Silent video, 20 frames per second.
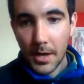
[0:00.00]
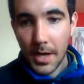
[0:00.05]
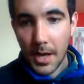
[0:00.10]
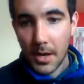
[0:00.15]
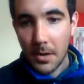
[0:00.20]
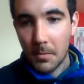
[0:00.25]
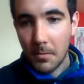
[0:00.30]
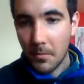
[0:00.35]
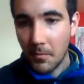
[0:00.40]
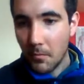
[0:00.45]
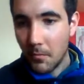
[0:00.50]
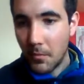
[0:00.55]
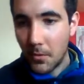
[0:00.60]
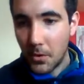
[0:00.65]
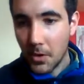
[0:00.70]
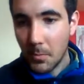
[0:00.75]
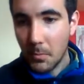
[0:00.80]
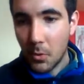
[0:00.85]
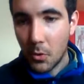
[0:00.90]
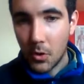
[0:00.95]
again,
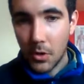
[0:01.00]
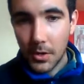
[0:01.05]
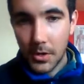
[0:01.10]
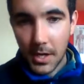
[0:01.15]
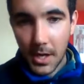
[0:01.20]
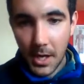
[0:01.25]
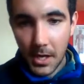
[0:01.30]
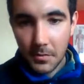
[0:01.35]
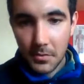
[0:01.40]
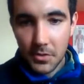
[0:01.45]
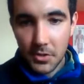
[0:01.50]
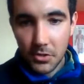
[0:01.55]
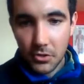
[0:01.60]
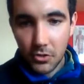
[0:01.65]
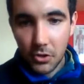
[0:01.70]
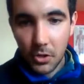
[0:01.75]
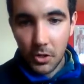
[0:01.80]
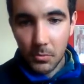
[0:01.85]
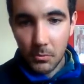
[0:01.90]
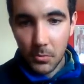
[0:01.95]
very important to have
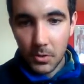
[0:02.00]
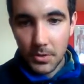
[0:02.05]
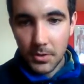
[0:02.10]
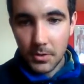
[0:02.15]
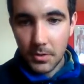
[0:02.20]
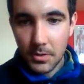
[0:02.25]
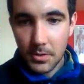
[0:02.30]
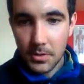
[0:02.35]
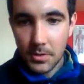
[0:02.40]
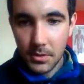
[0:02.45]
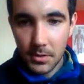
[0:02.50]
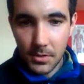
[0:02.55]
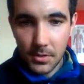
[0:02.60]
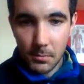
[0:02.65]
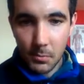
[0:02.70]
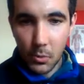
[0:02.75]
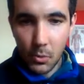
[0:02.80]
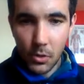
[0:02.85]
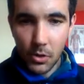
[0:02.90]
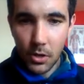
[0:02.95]
strong muscles
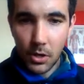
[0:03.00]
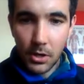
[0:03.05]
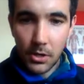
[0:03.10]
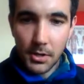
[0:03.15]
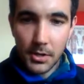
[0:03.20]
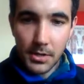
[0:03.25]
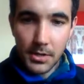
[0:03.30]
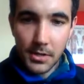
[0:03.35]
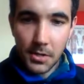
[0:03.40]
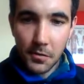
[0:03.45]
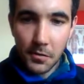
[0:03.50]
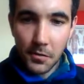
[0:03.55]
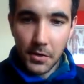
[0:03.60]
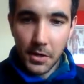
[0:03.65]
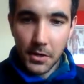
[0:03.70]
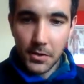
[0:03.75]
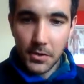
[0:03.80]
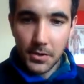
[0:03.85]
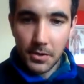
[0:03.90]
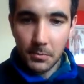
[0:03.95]
to support all these
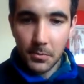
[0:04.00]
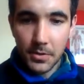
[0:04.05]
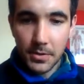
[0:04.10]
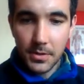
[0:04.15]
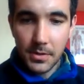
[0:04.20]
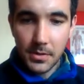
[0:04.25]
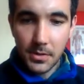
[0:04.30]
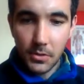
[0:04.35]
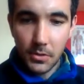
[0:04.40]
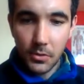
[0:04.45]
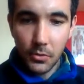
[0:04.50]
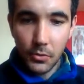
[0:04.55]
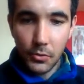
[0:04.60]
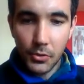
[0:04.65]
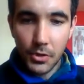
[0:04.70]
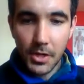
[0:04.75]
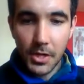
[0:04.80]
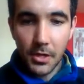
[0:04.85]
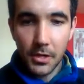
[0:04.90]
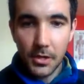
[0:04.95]
different areas. The muscles are the
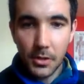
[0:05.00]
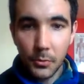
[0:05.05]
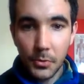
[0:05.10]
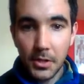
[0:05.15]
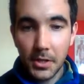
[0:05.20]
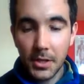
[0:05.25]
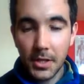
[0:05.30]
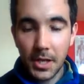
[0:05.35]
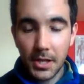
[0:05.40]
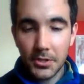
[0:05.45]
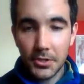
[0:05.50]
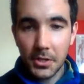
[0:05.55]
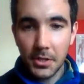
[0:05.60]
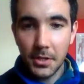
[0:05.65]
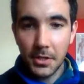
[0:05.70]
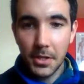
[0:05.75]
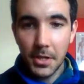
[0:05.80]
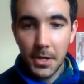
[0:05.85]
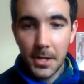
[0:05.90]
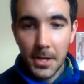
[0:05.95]
only area that we can
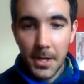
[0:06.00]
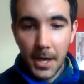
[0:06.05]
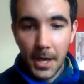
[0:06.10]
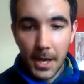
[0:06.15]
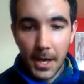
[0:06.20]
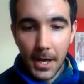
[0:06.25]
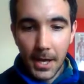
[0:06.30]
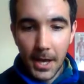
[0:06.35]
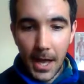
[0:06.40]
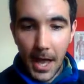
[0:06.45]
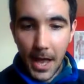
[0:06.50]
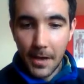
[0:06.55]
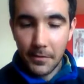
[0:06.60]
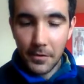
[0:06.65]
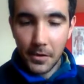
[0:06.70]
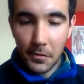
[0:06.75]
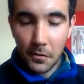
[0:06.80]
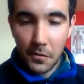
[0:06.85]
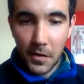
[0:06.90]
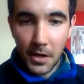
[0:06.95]
actually
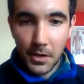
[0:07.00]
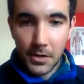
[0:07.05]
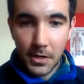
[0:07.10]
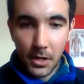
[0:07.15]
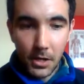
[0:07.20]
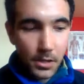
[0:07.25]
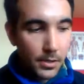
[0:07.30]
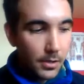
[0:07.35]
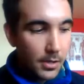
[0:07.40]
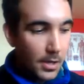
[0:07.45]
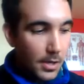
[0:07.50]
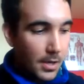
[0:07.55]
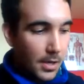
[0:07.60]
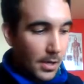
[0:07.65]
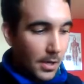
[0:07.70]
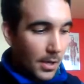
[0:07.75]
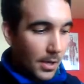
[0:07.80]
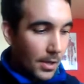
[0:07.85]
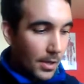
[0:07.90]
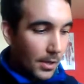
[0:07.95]
have an effect on.
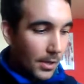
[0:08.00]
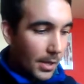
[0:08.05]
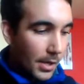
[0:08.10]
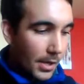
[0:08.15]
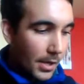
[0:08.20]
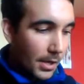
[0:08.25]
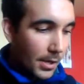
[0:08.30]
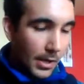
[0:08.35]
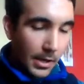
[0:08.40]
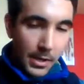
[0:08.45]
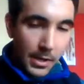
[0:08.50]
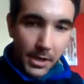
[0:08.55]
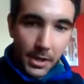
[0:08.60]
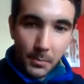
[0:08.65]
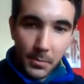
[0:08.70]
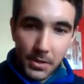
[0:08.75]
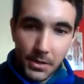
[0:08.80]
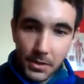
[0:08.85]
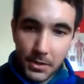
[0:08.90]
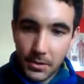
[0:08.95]
The
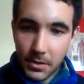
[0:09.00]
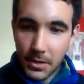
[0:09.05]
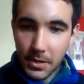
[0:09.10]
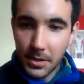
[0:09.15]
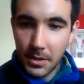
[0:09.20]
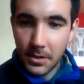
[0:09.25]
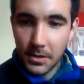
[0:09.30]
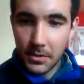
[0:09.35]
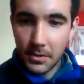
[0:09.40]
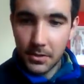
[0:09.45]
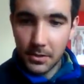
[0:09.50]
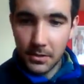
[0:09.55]
ligament